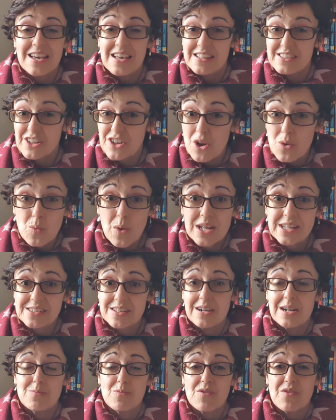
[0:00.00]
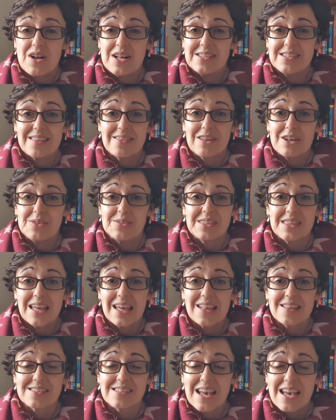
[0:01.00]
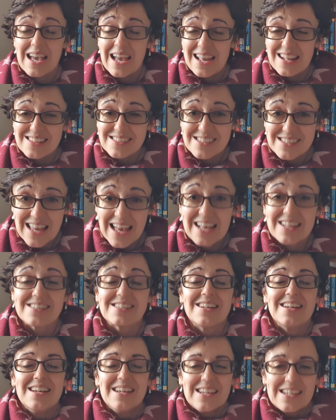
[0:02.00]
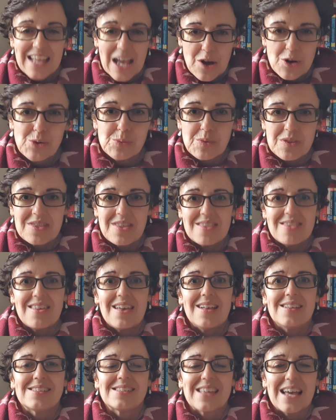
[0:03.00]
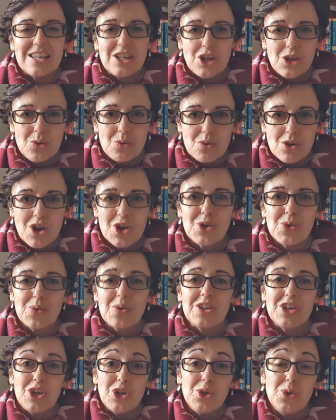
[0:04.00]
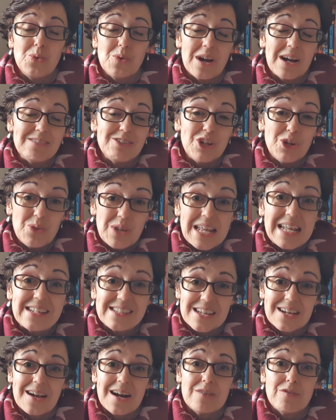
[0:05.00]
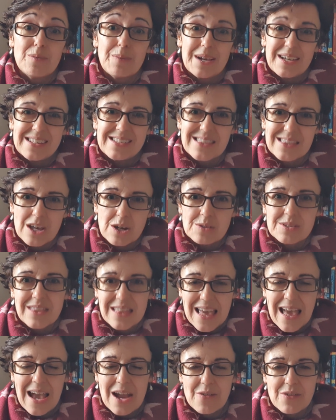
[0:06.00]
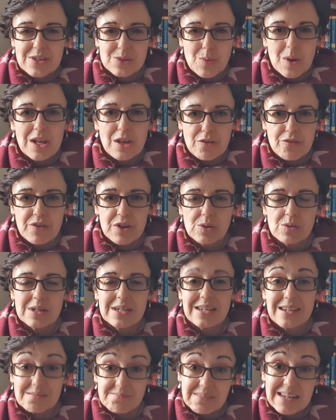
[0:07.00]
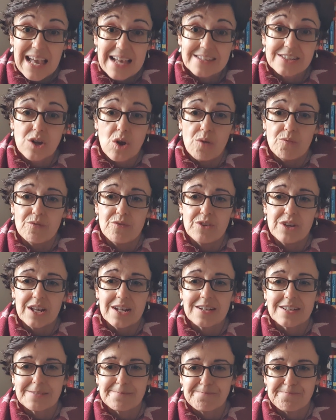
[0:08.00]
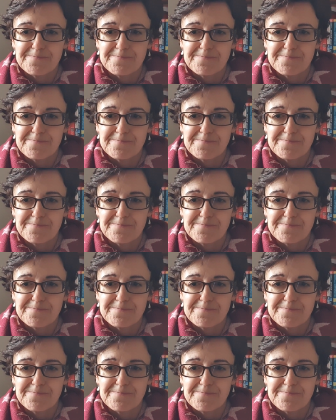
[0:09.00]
So don't waste time revising those things. Instead, get on with the things that you know you need to cover, because those are the areas where you feel less confident.